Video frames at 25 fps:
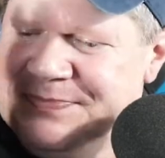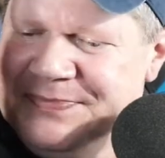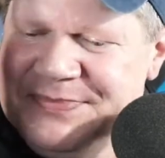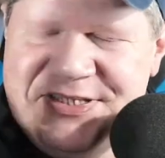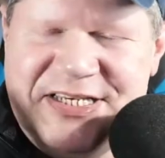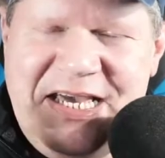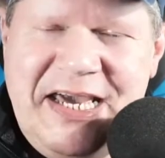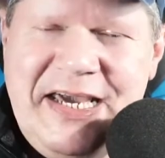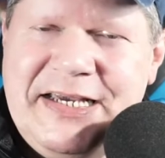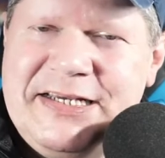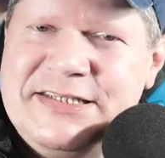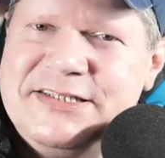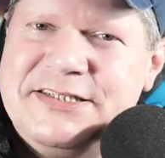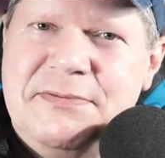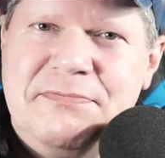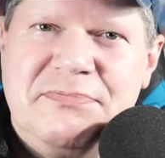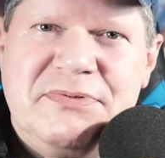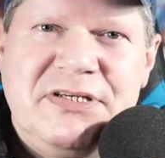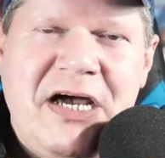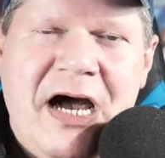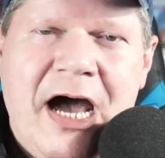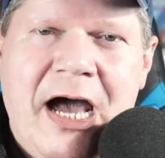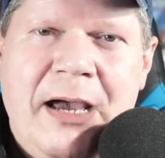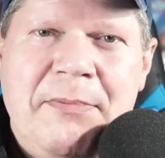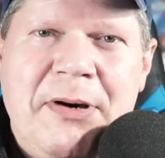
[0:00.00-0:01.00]
taking some
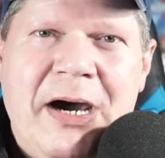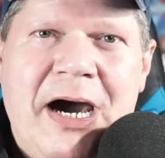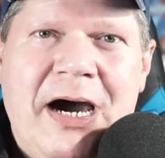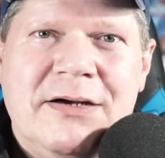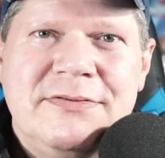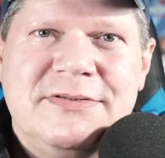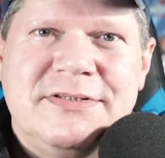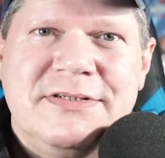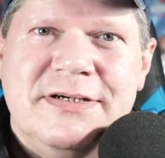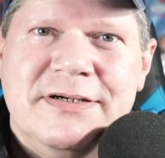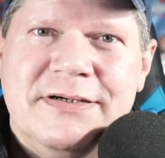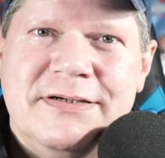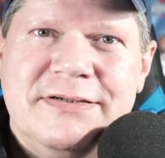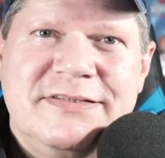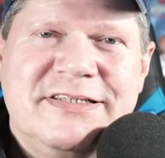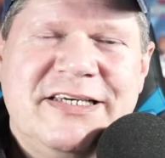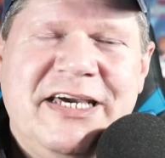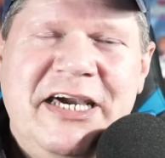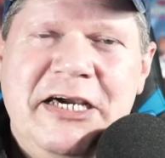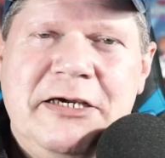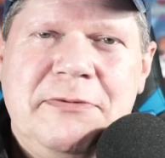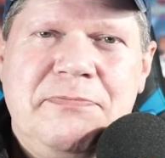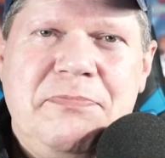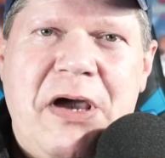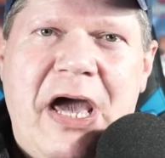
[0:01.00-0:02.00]
time out to
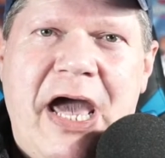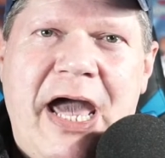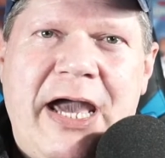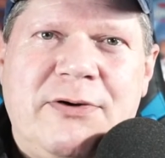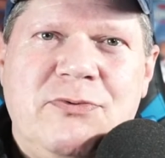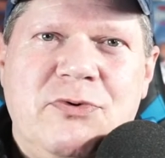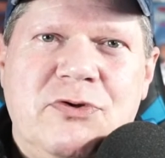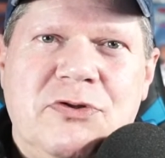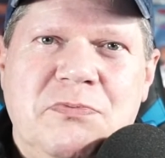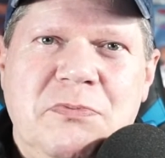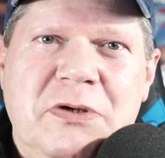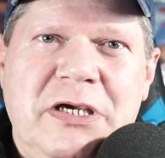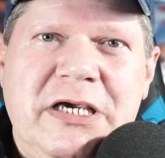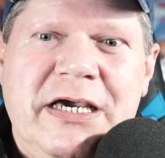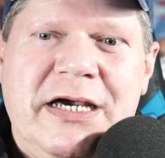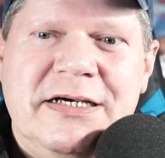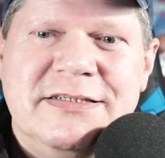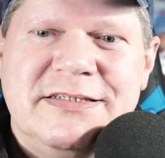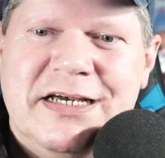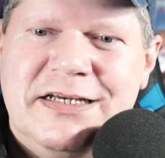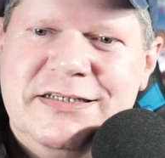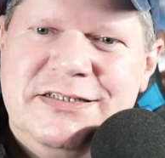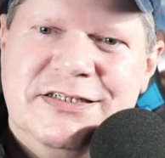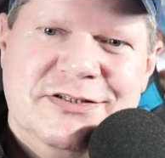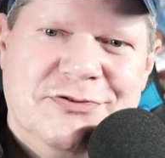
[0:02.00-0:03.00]
kick back with me
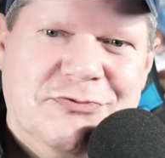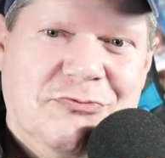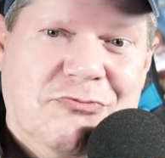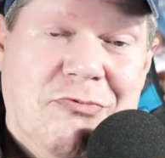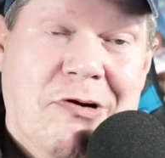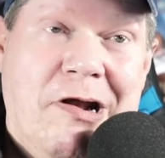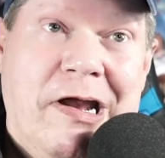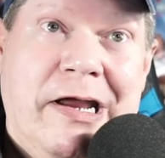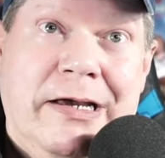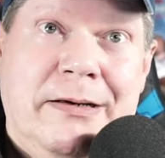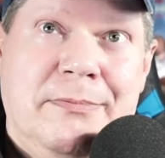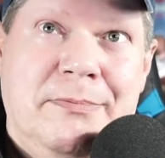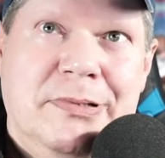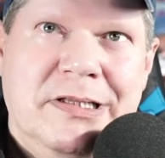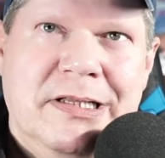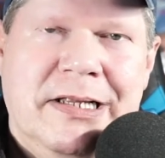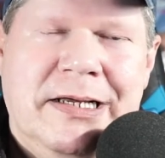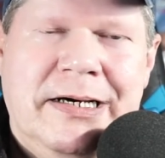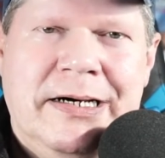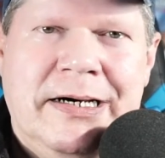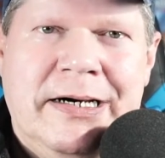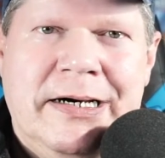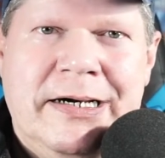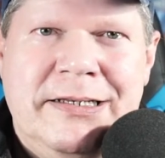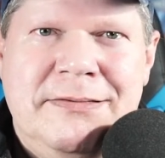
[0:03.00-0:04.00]
as I just ramble
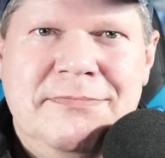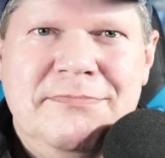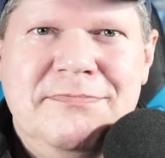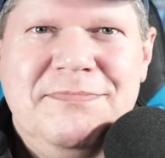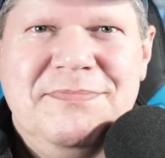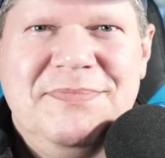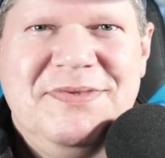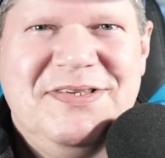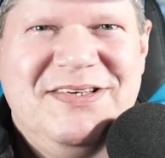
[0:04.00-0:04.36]
on.